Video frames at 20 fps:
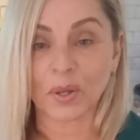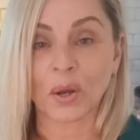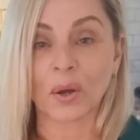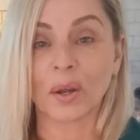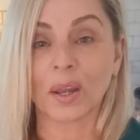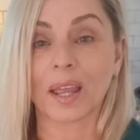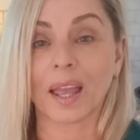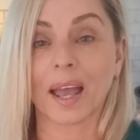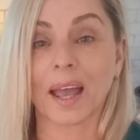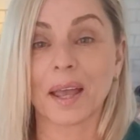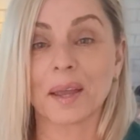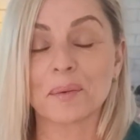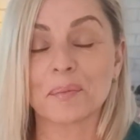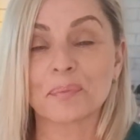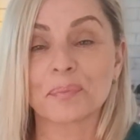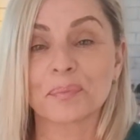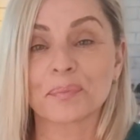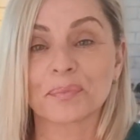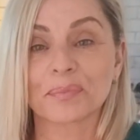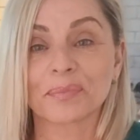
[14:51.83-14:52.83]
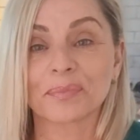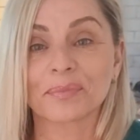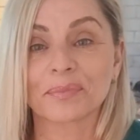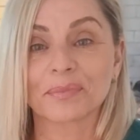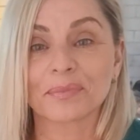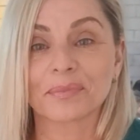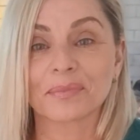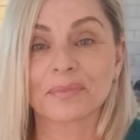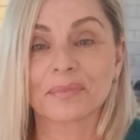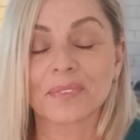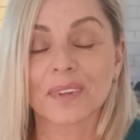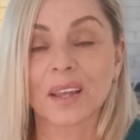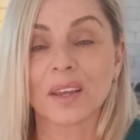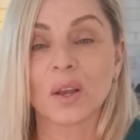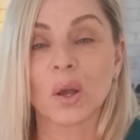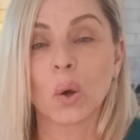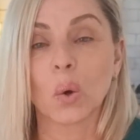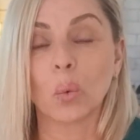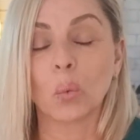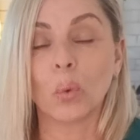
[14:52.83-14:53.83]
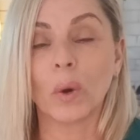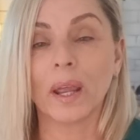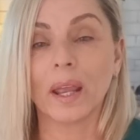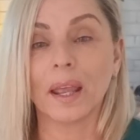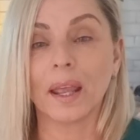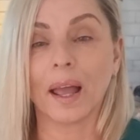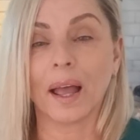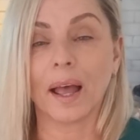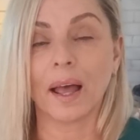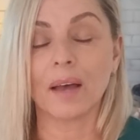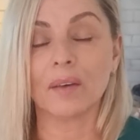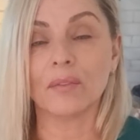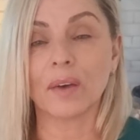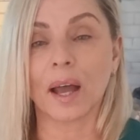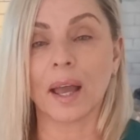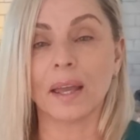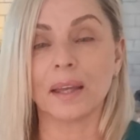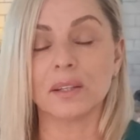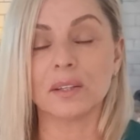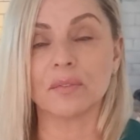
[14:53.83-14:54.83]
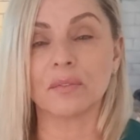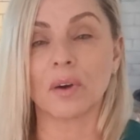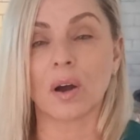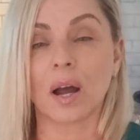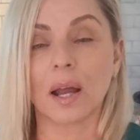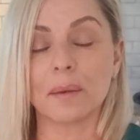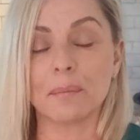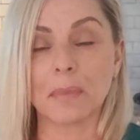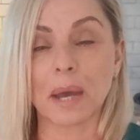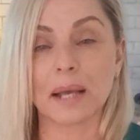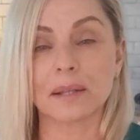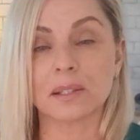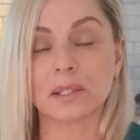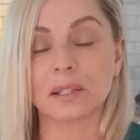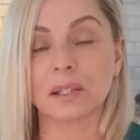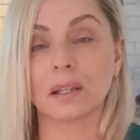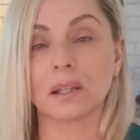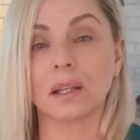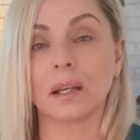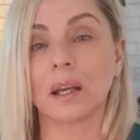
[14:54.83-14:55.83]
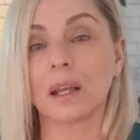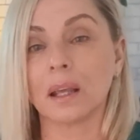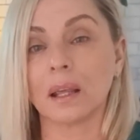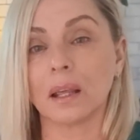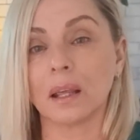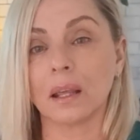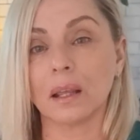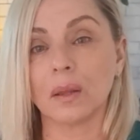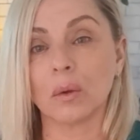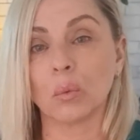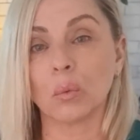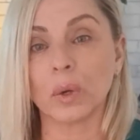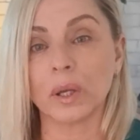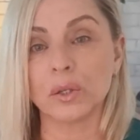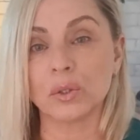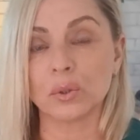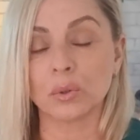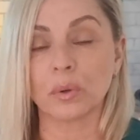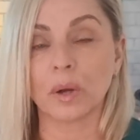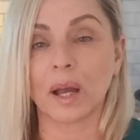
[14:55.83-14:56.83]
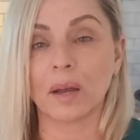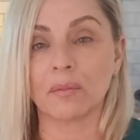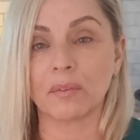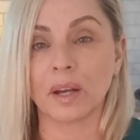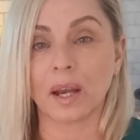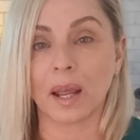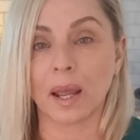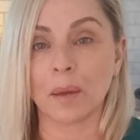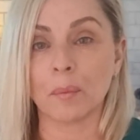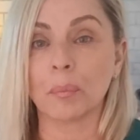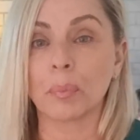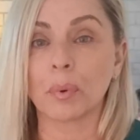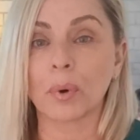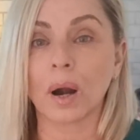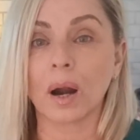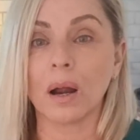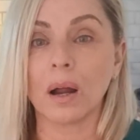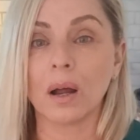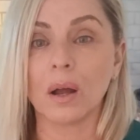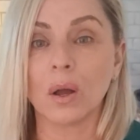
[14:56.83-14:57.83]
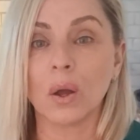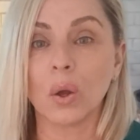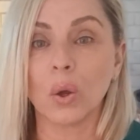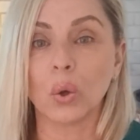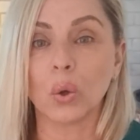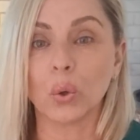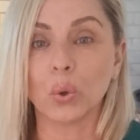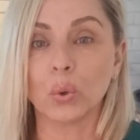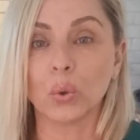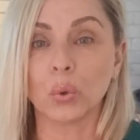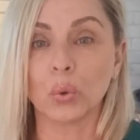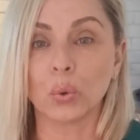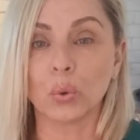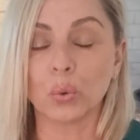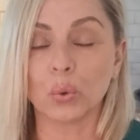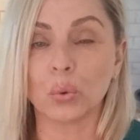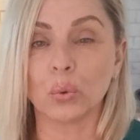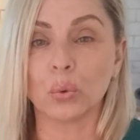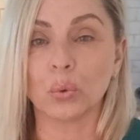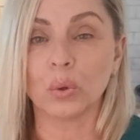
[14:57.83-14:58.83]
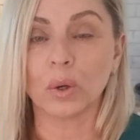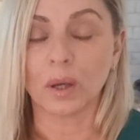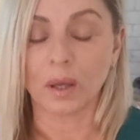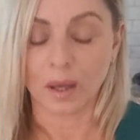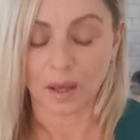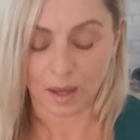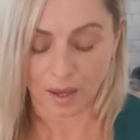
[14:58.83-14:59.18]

okay. We have a divine masculine here. We do have an emperor who,